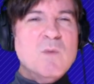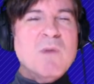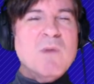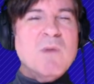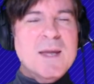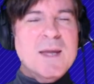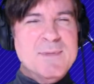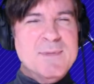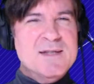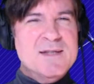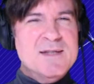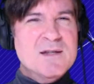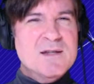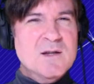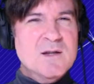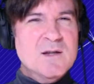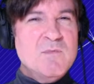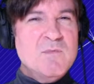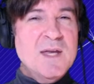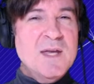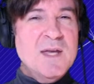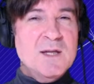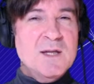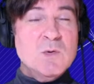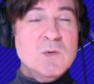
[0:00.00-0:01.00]
might be done
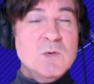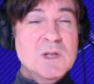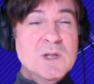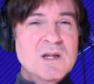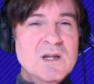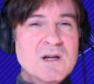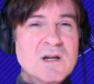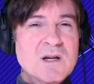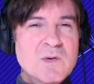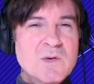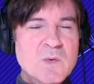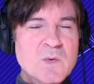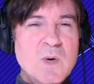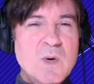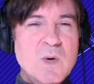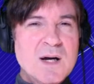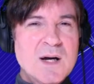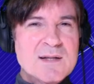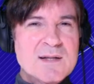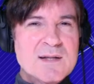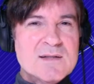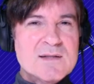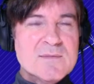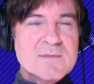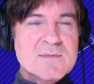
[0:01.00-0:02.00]
manually
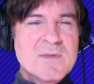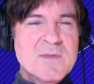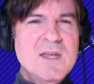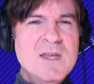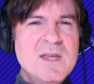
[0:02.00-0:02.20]
otherwise.